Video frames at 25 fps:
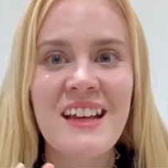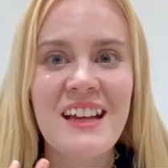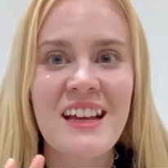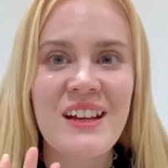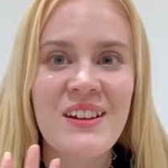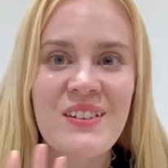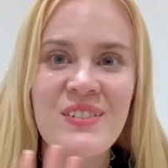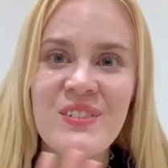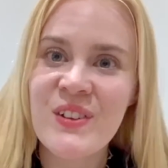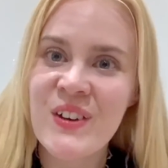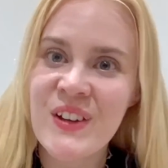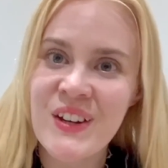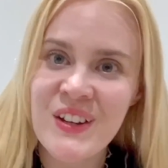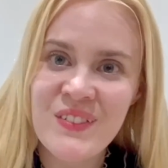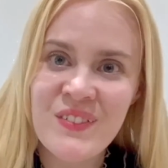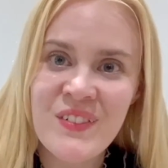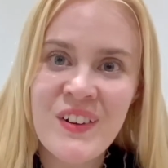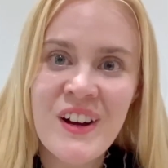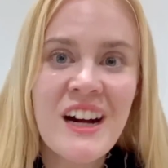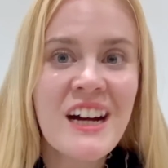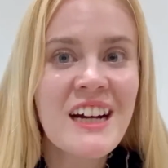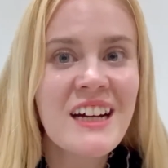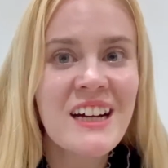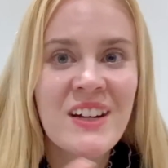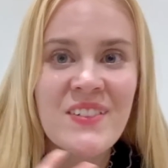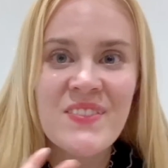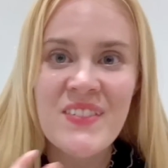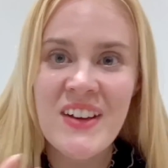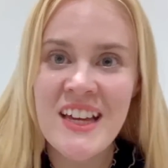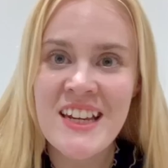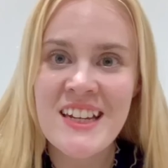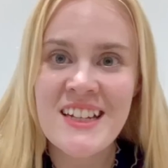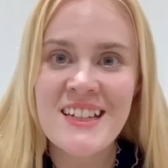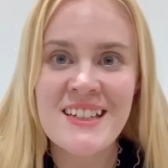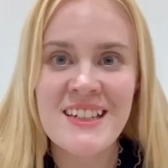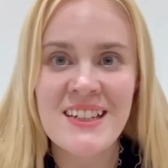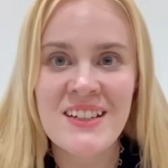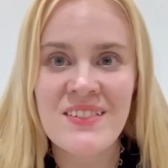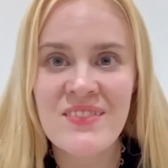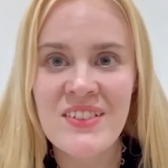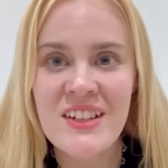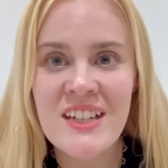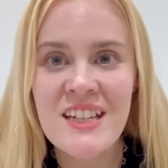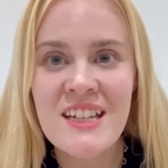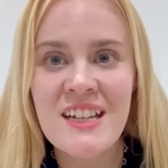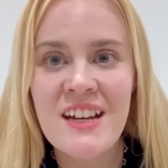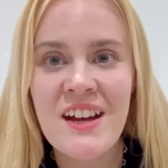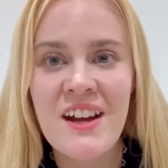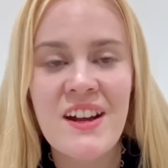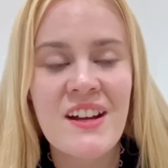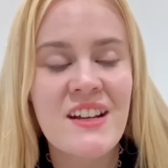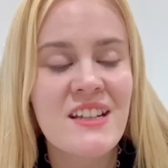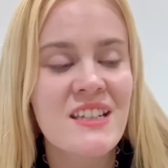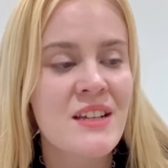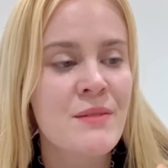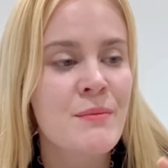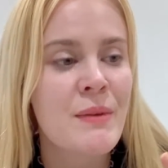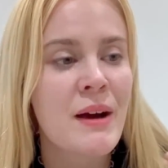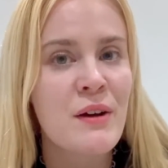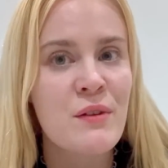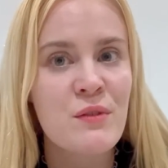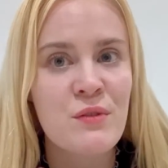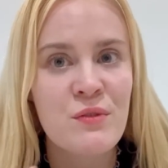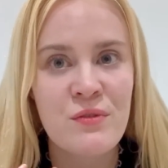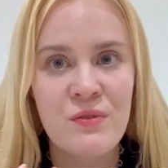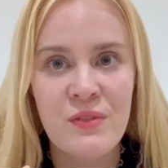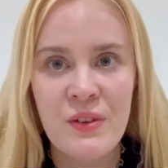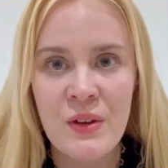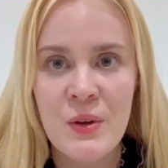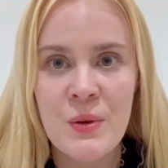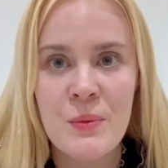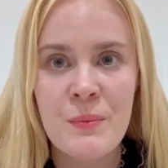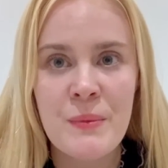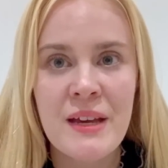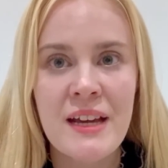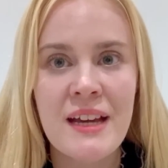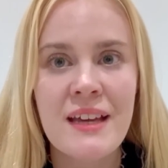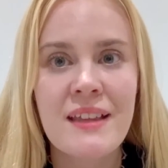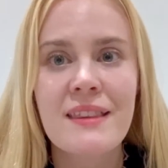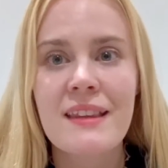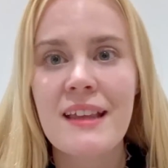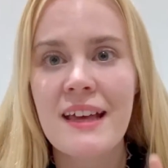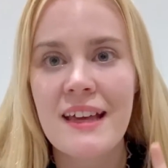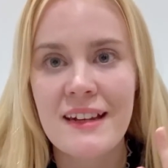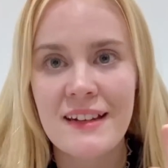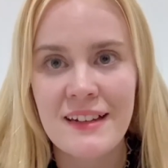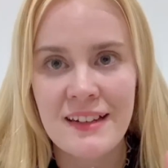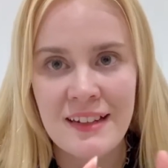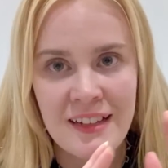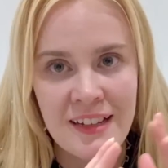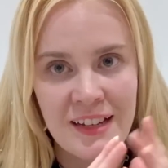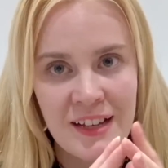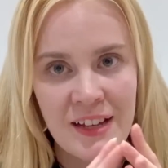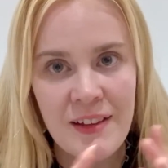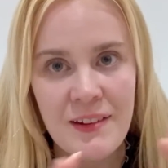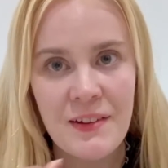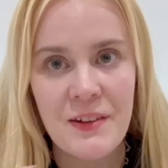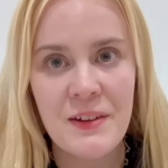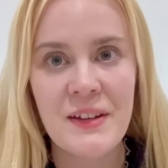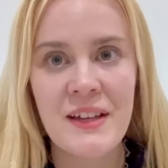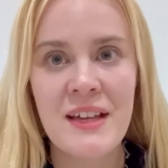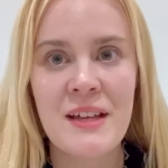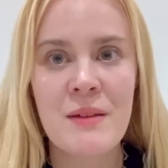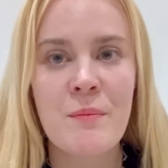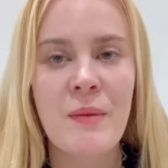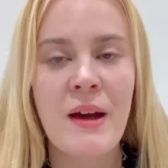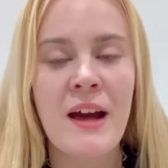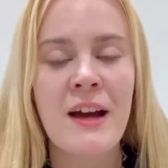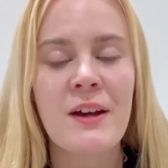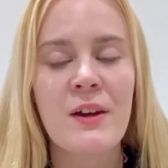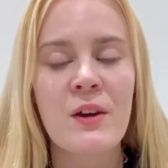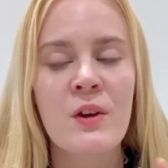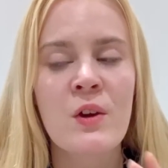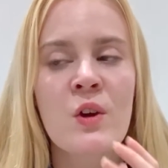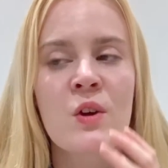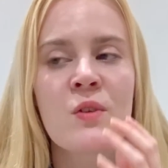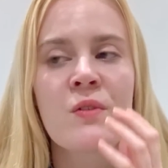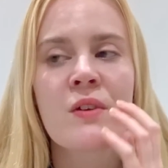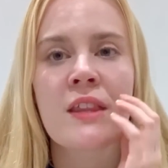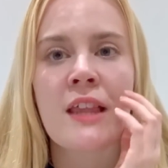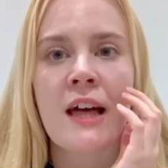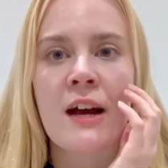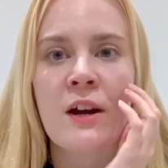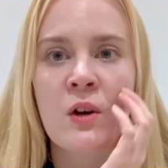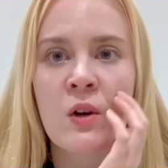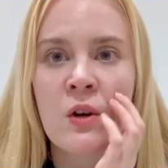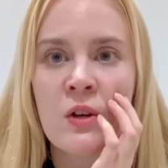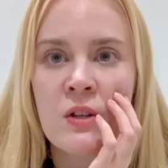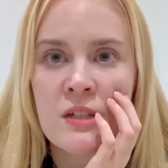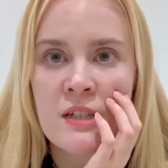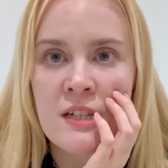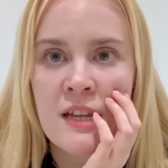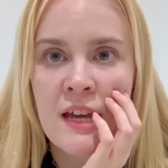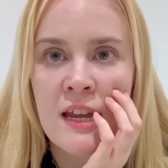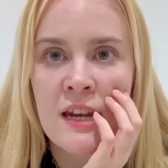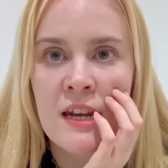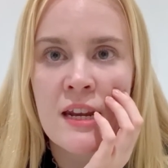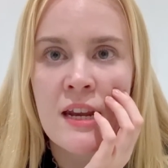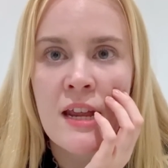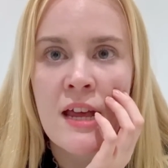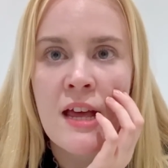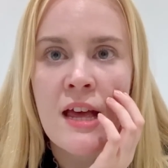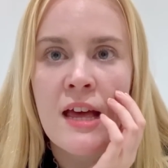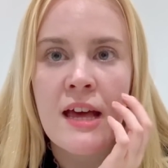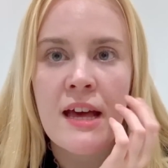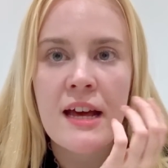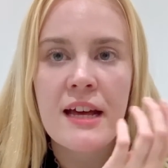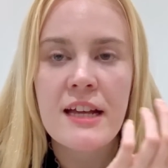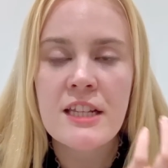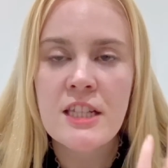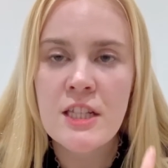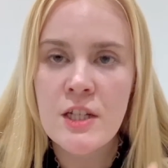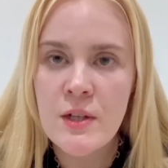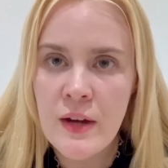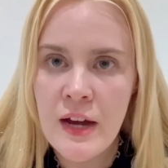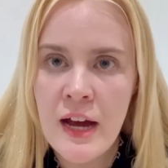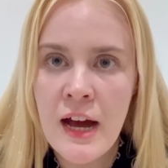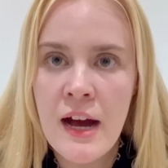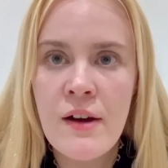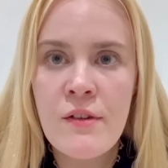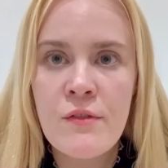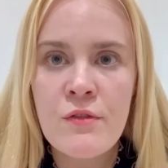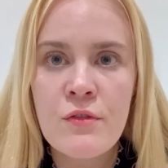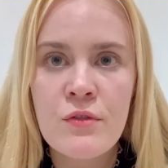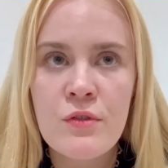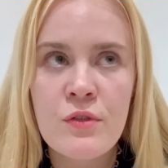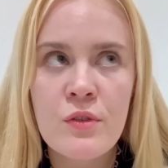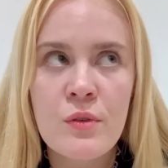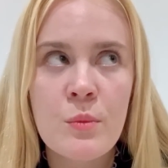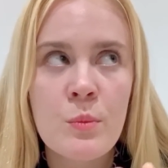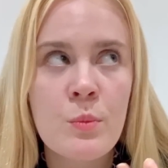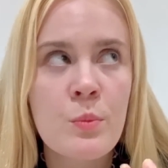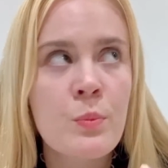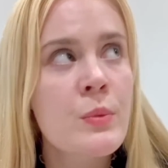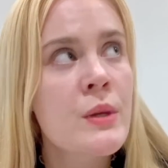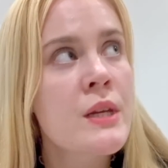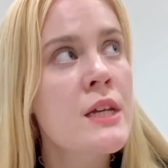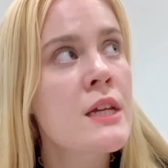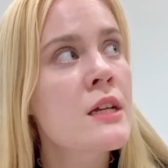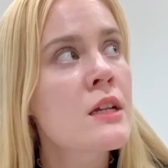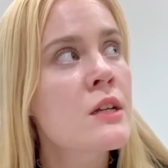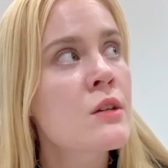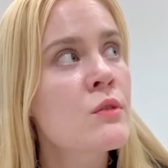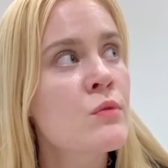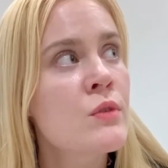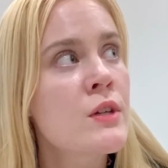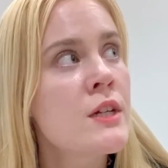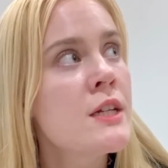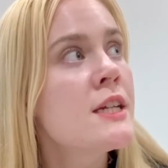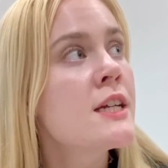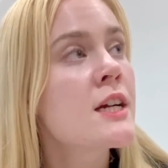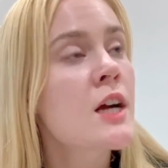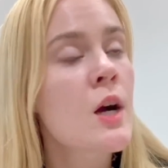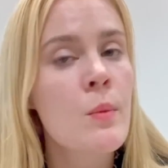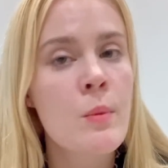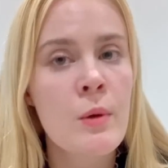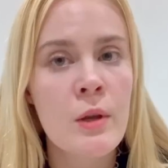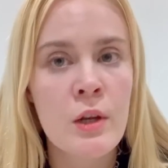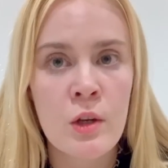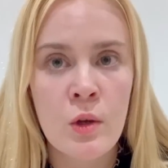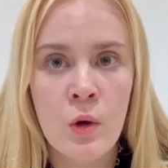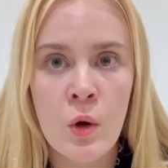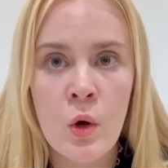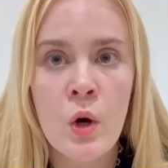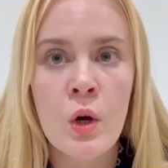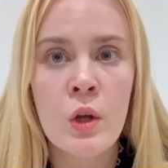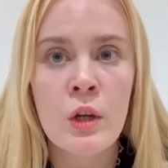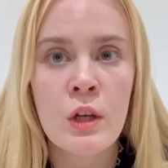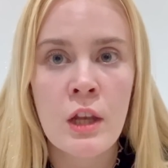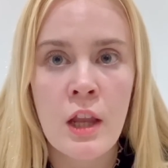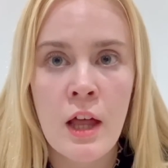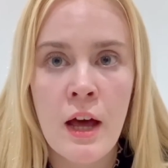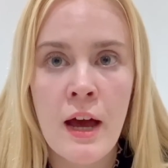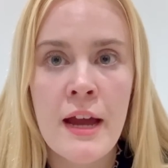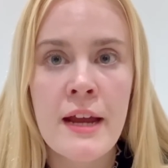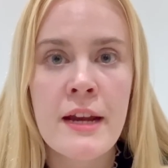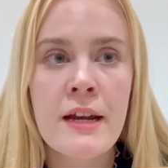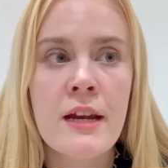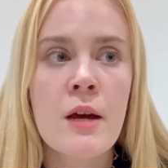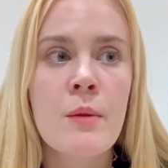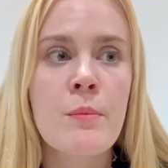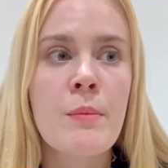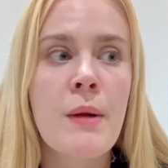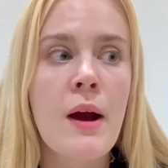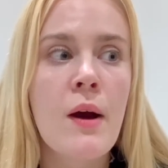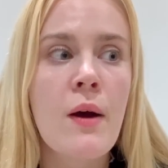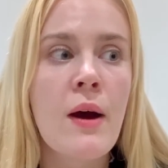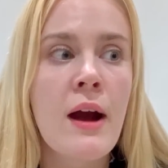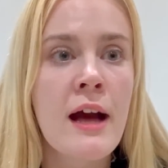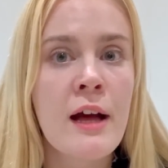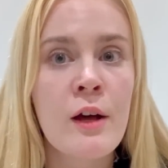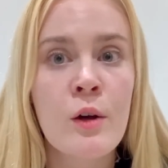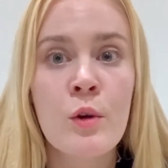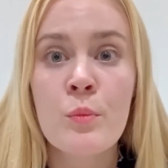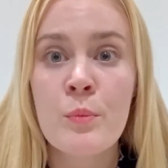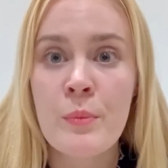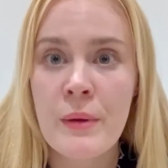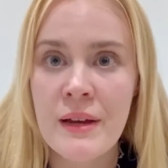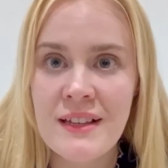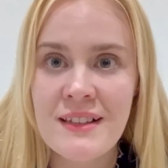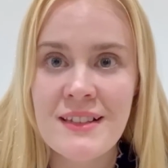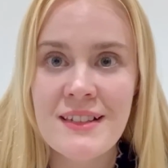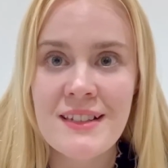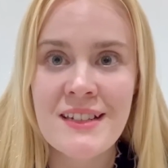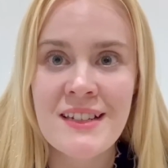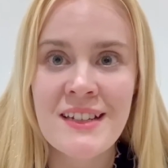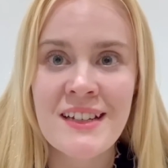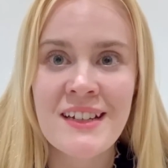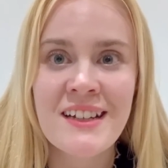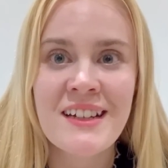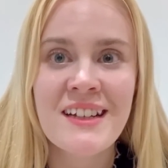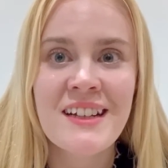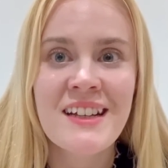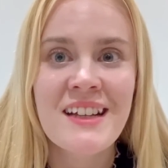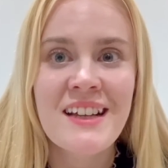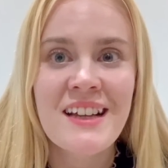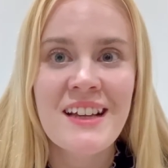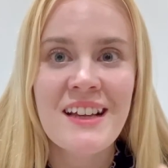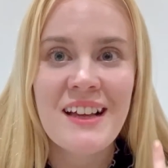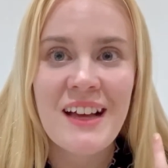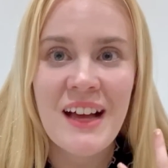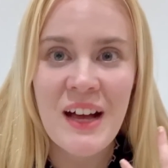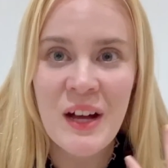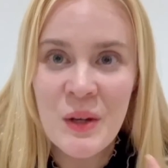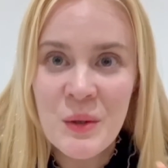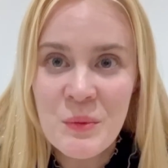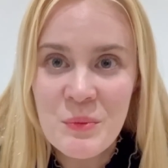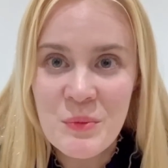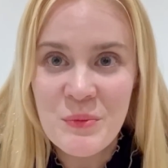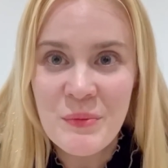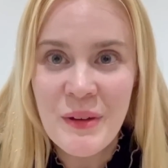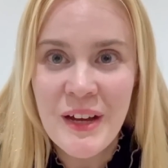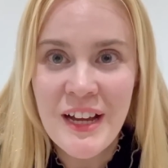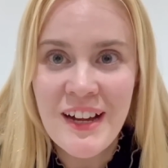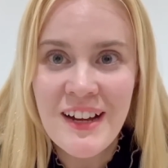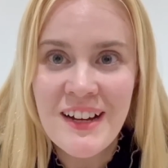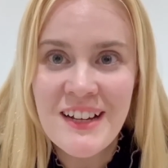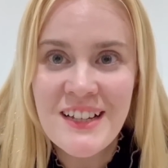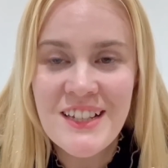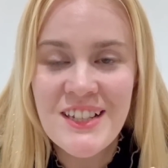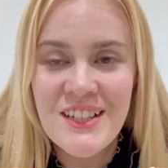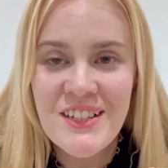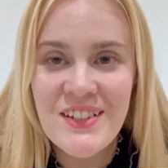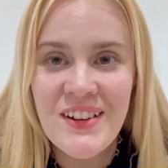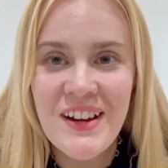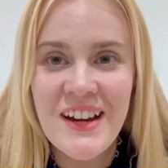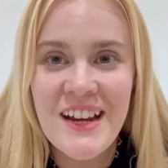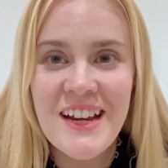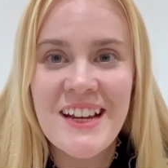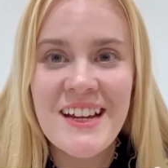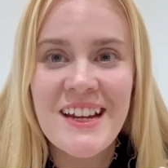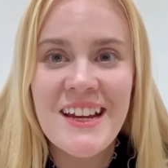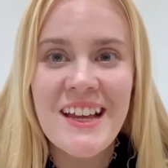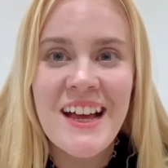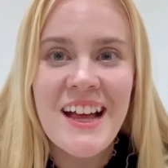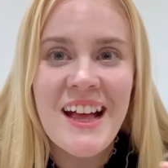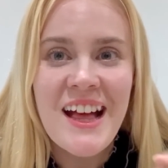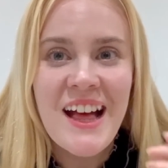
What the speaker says: If not at work, I'm editing videos, I'm out filming and then looking back over that content. And so I have been reading up a lot online about how best to help my eye strain.